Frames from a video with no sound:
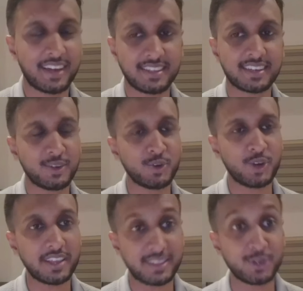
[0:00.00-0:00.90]
think you
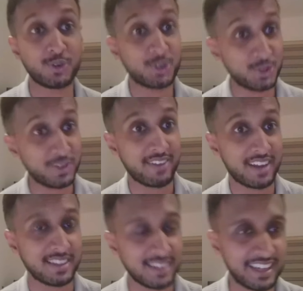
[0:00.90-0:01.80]
I think you should have
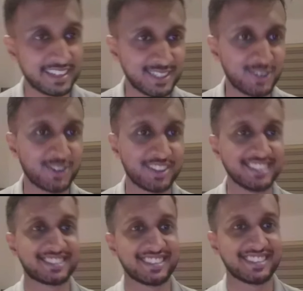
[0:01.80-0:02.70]
another lecture on this.